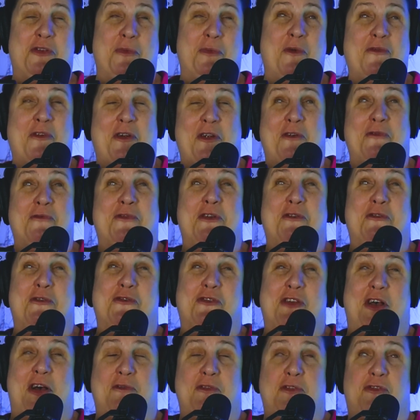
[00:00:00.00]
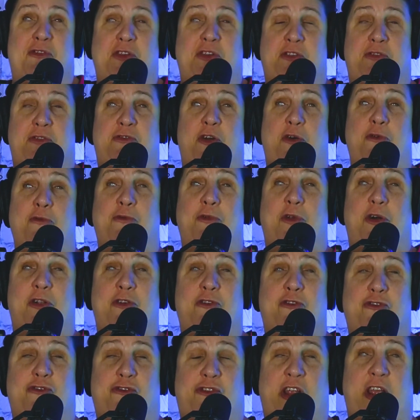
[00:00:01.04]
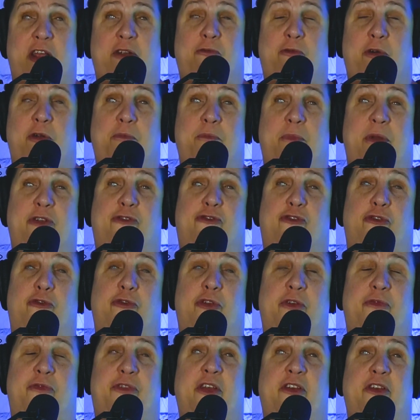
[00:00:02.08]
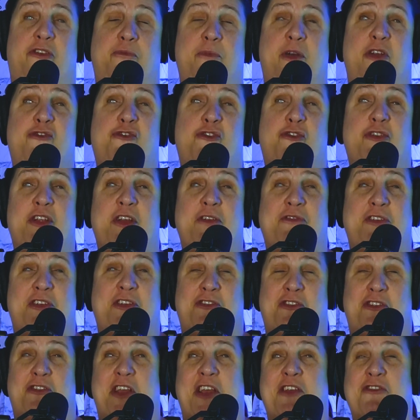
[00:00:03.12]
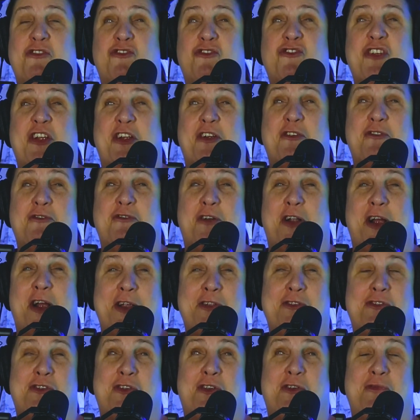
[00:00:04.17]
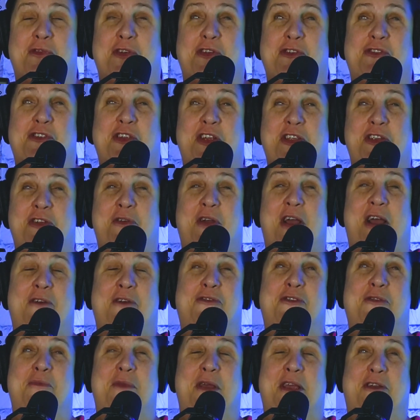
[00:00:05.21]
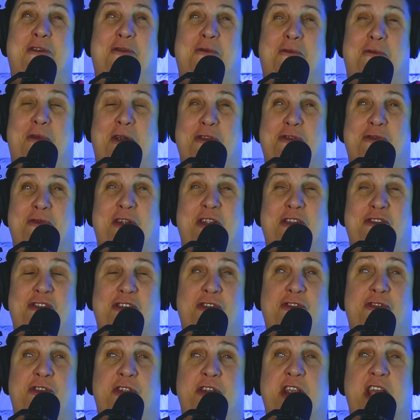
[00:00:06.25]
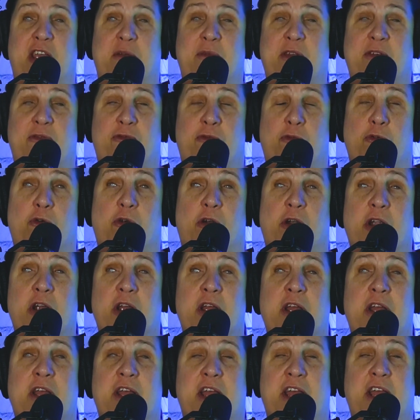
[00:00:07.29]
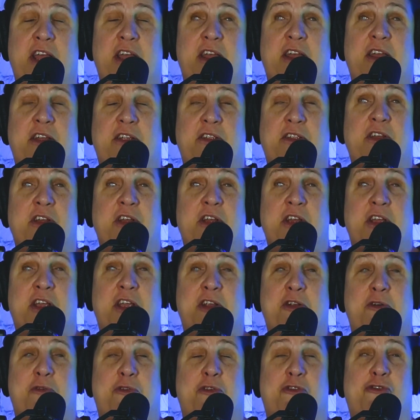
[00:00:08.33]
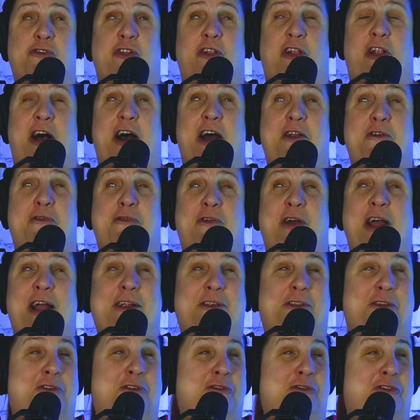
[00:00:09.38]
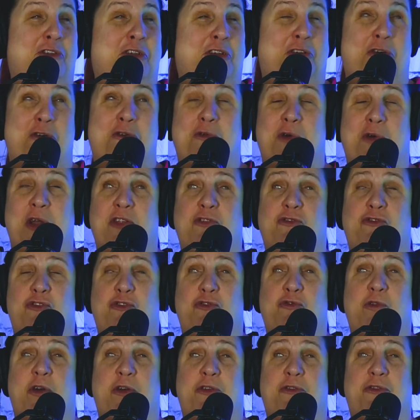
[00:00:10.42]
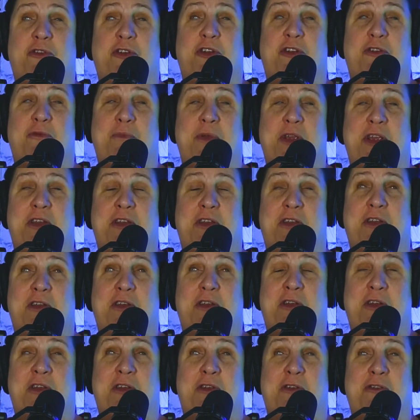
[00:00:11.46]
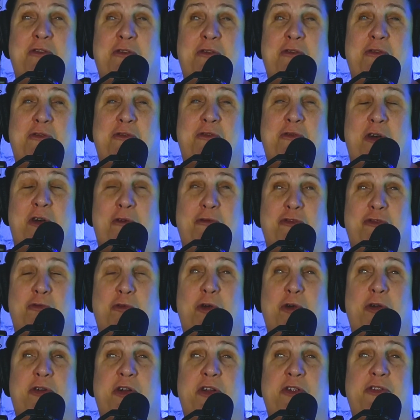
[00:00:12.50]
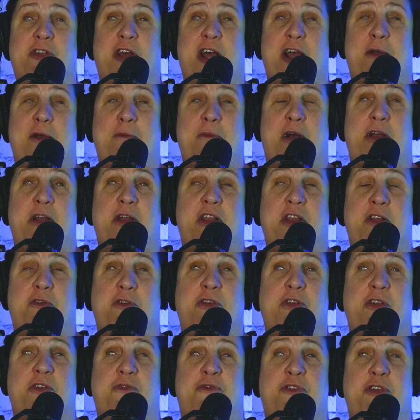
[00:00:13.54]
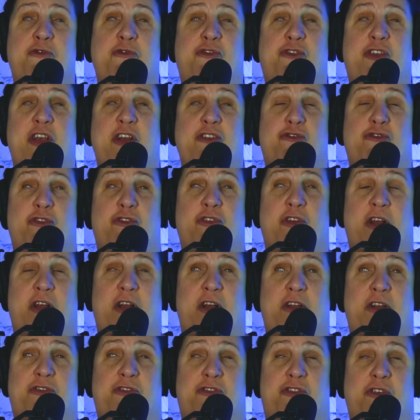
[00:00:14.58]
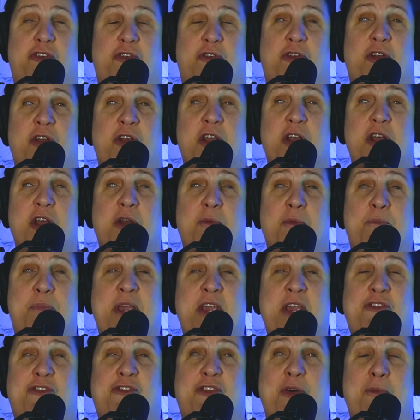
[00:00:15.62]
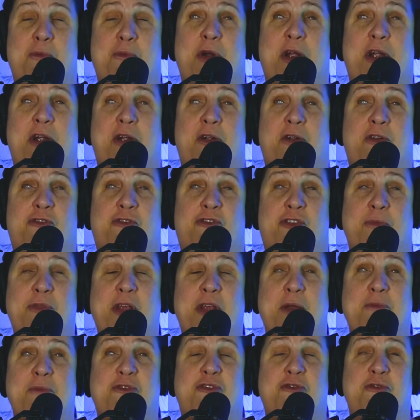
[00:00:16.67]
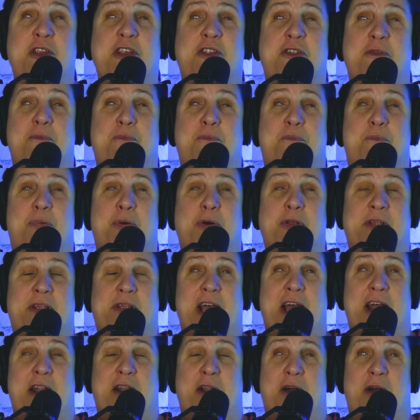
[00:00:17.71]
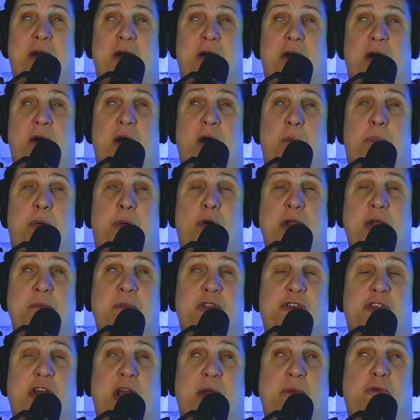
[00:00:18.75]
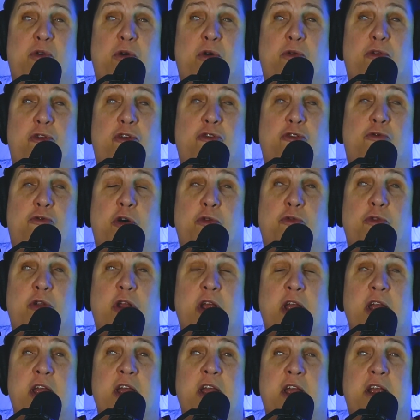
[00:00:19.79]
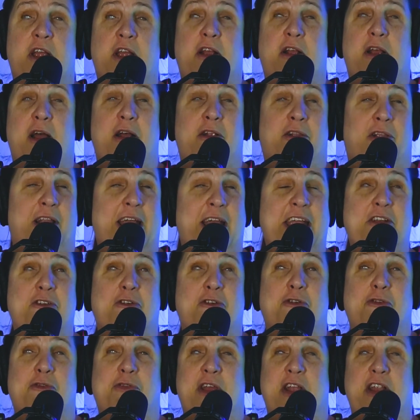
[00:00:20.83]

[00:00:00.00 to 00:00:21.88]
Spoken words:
some of our viewers obviously don't understand what Metro Lift is. Metro Lift is a shared ride service, and you have to make reservations the day before. And, there's a lot of factors that go into whether you're going to be to work on time. If you schedule to be somewhere, sometimes you need to put that appointment time, quote unquote, later